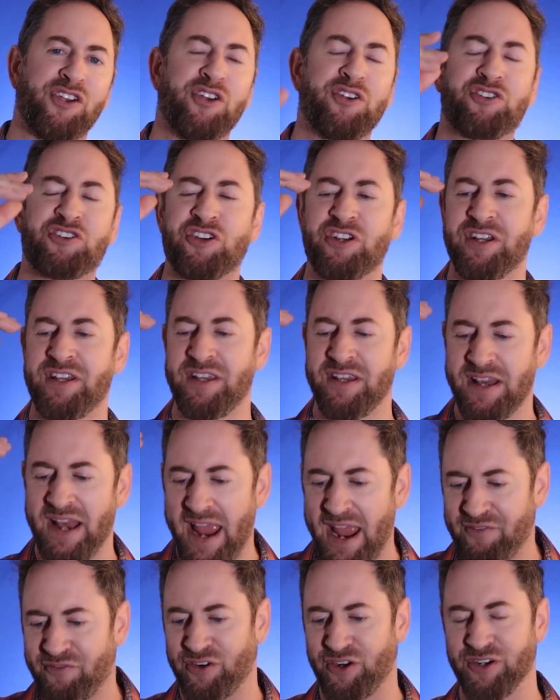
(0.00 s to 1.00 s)
you should
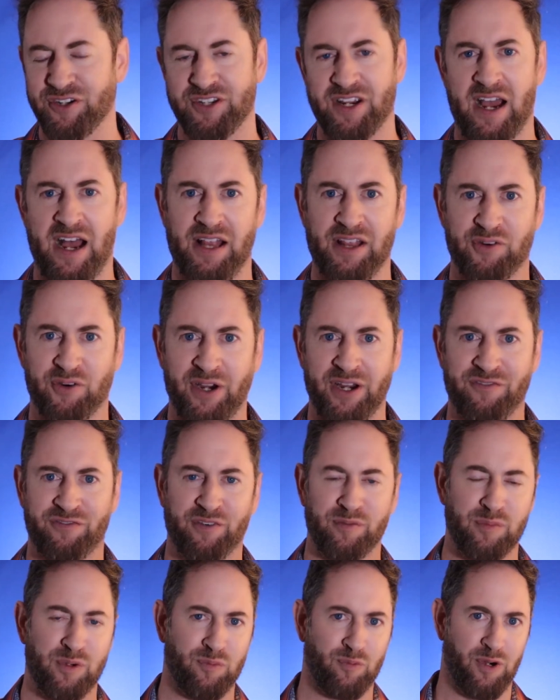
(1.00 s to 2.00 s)
never tolerate
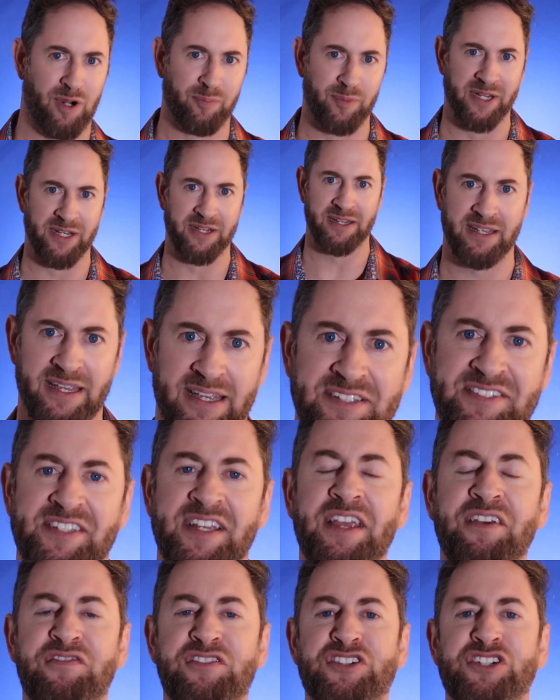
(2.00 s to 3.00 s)
from a woman is
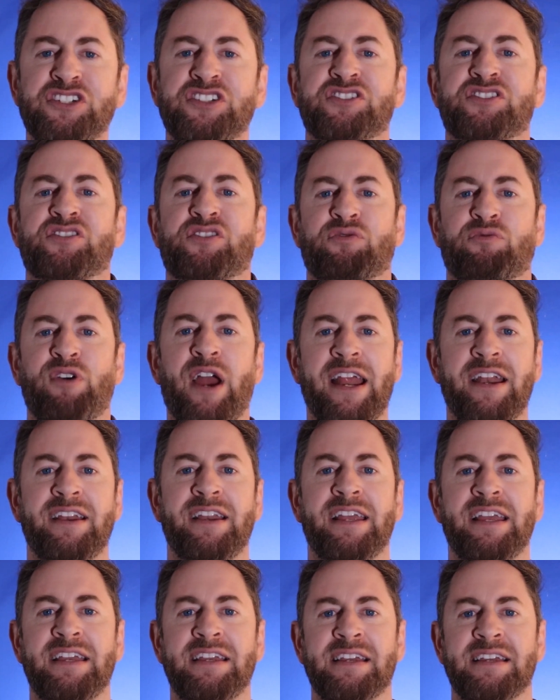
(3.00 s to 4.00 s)
if she's
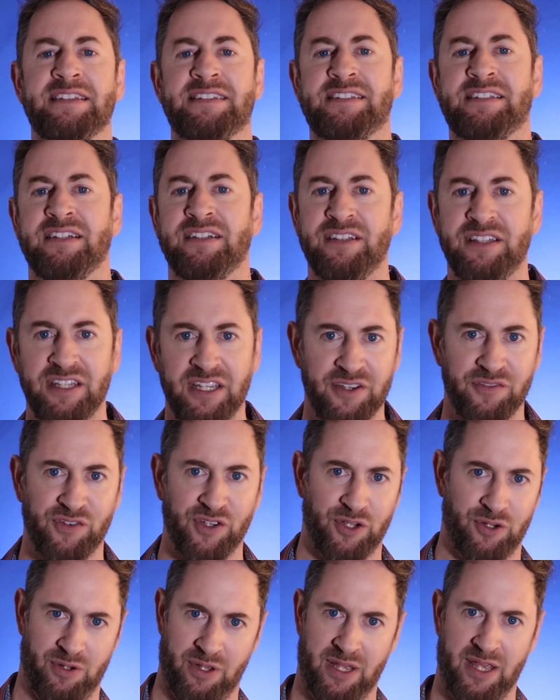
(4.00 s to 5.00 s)
threatening to leave
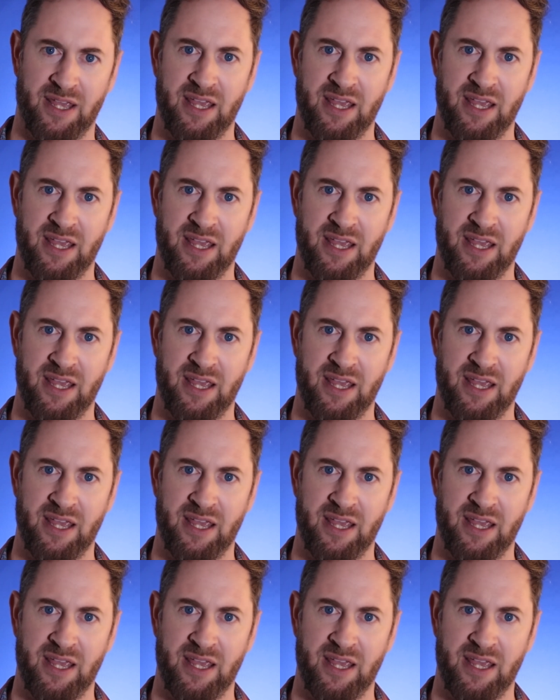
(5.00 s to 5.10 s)
you.